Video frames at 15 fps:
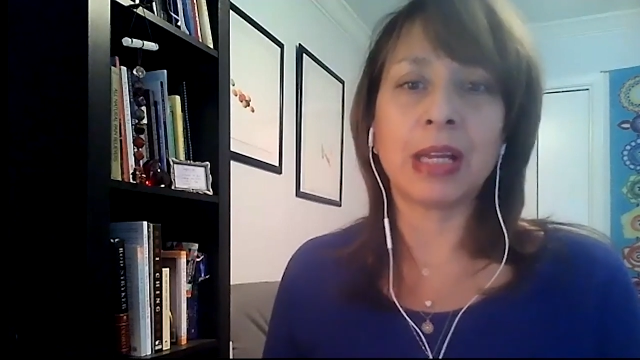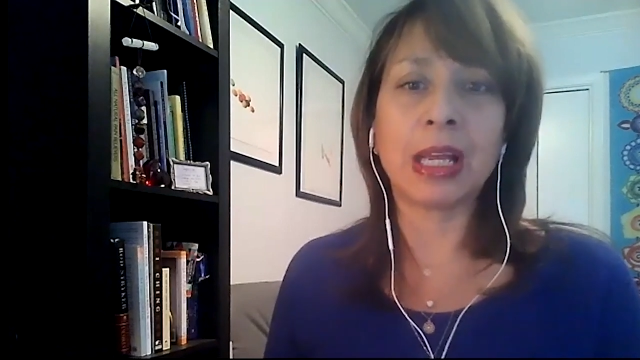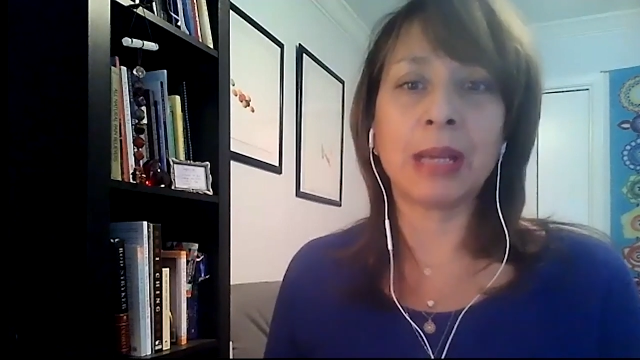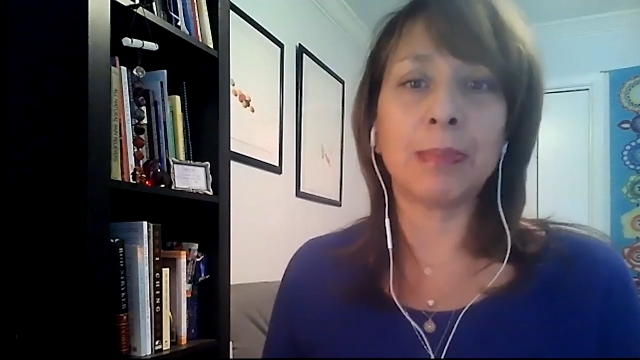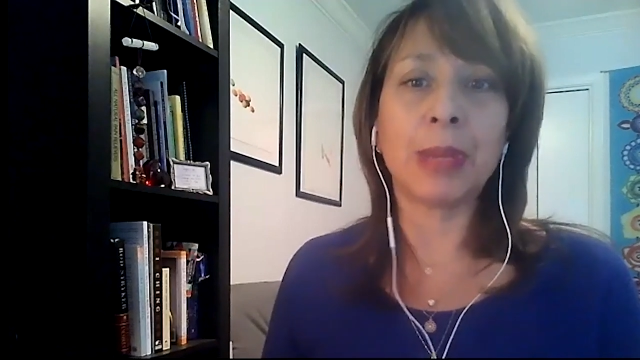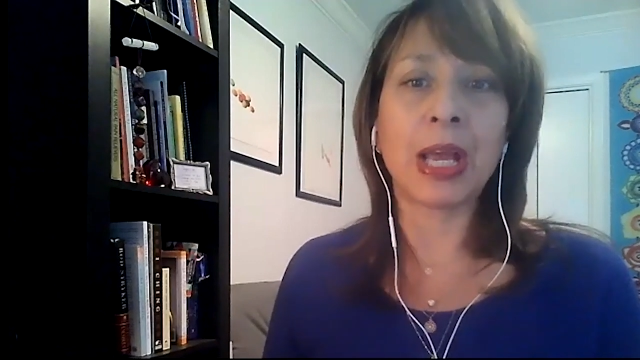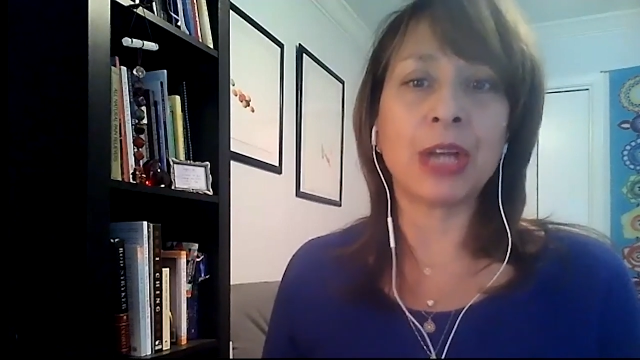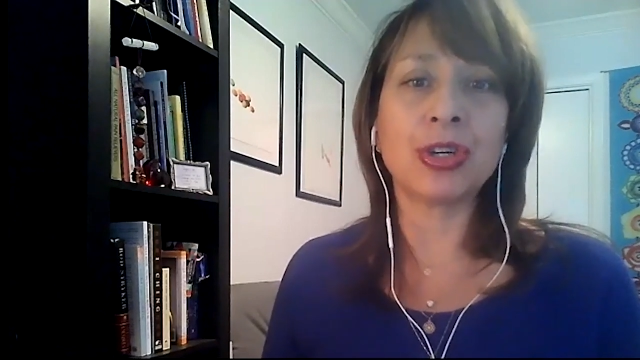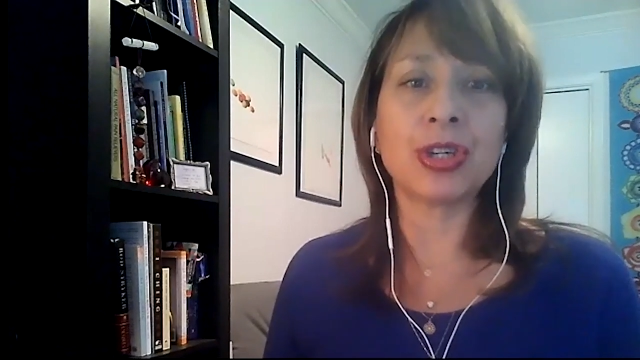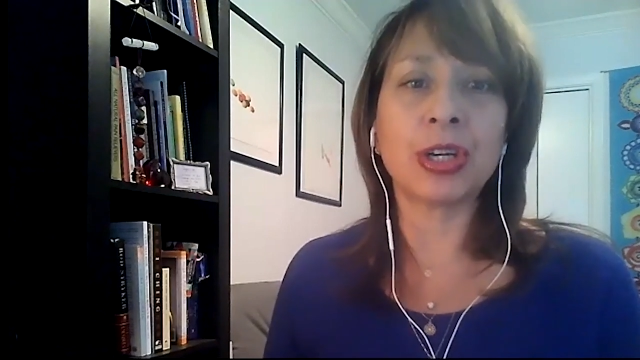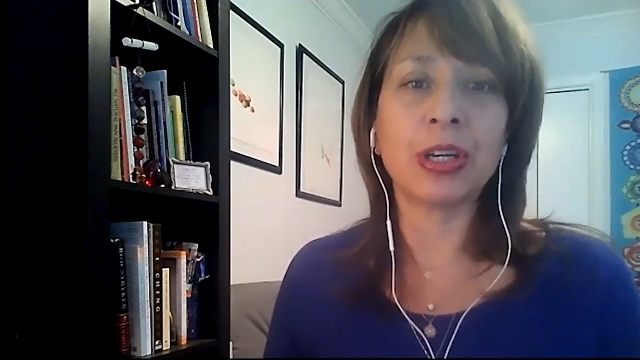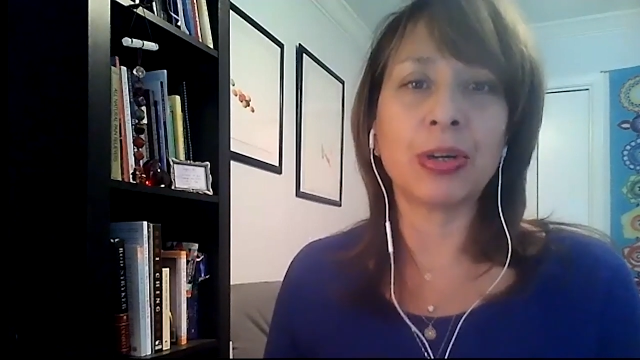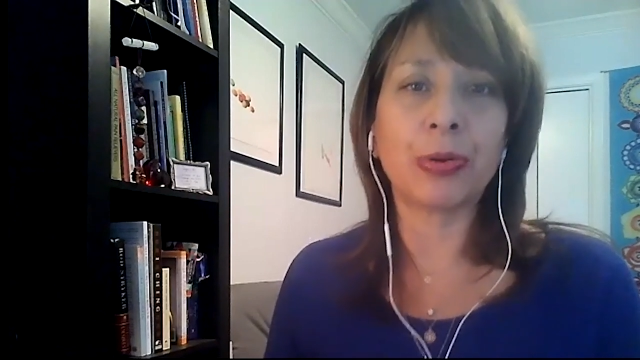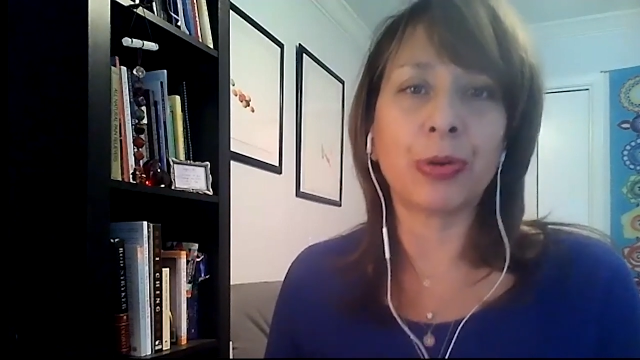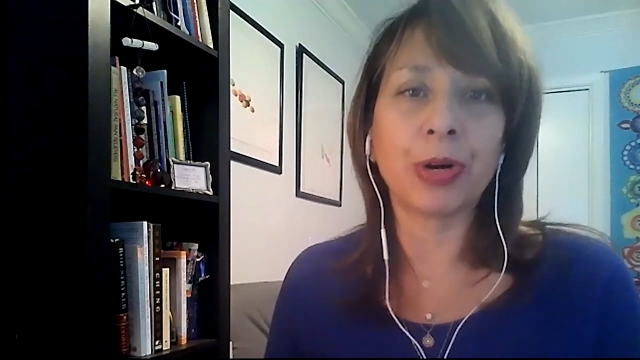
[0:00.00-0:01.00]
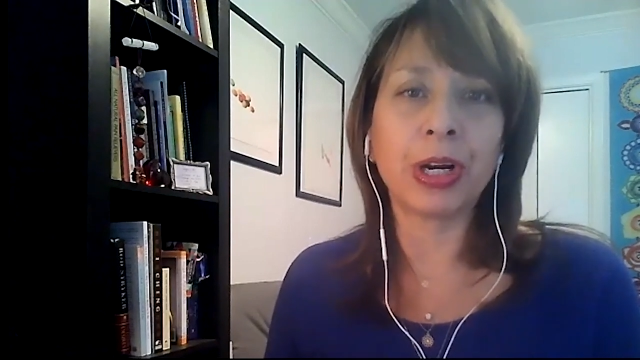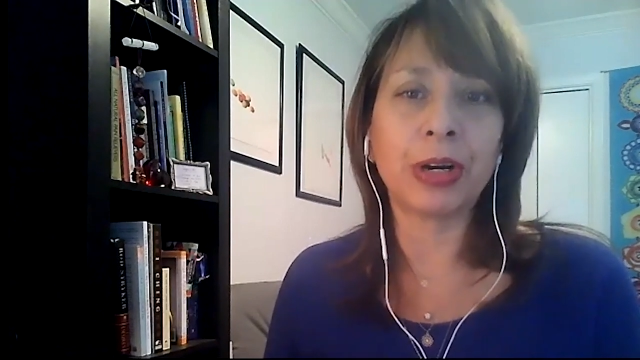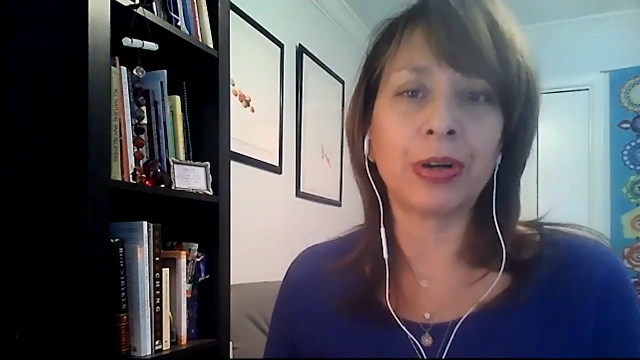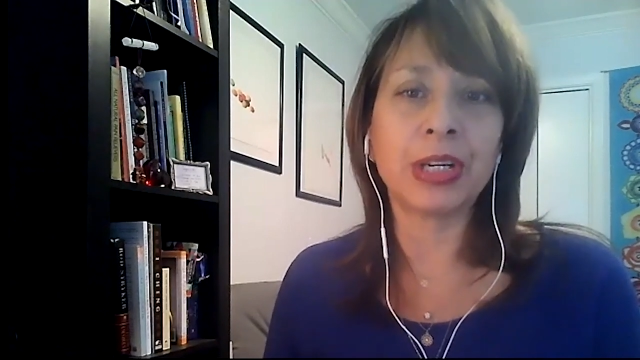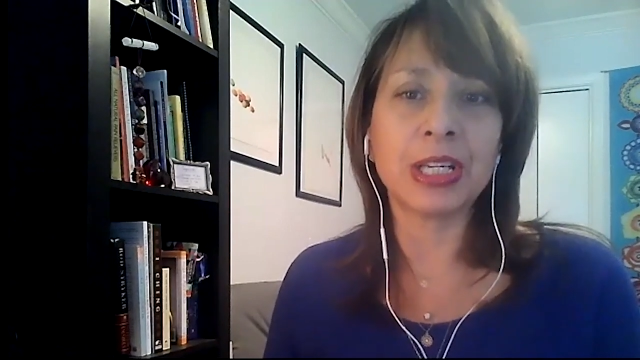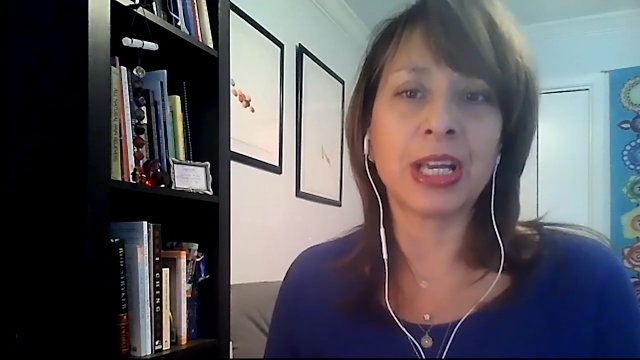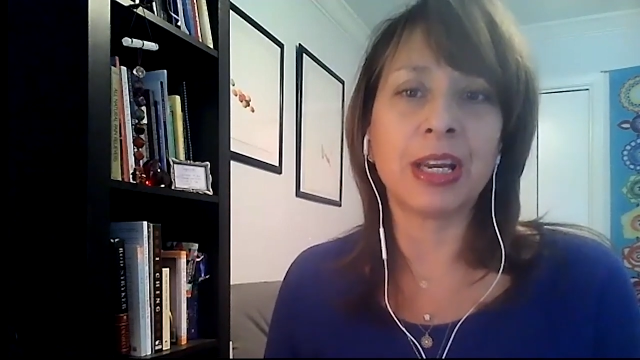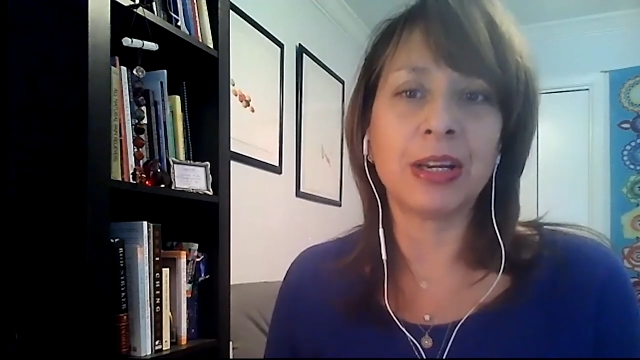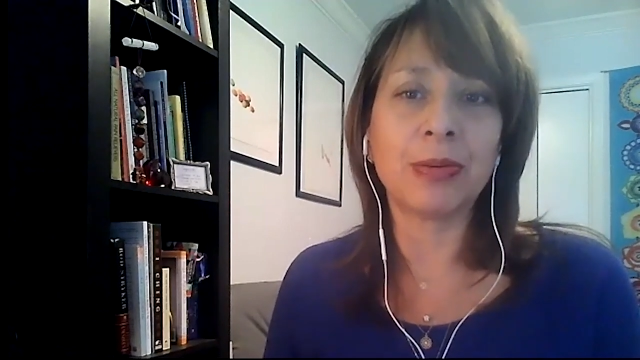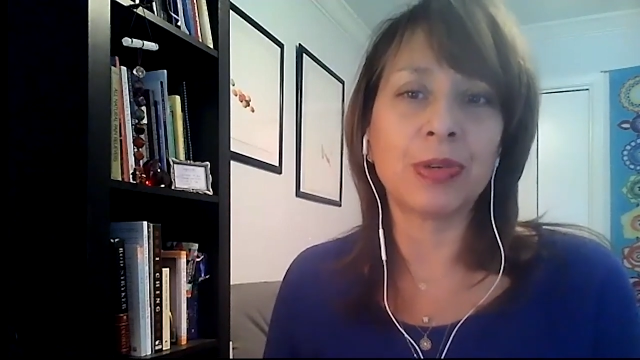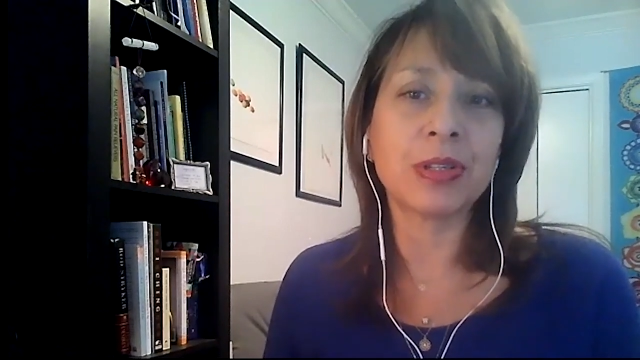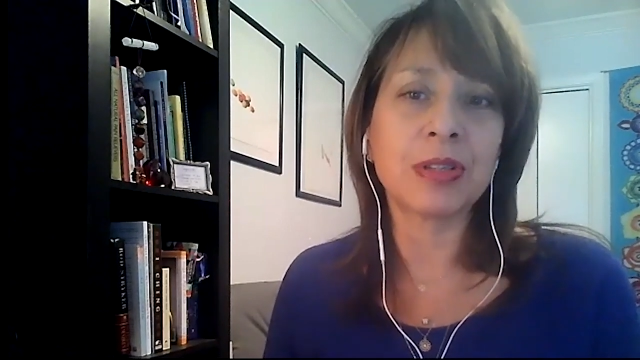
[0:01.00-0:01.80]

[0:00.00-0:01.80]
impatient or irritated with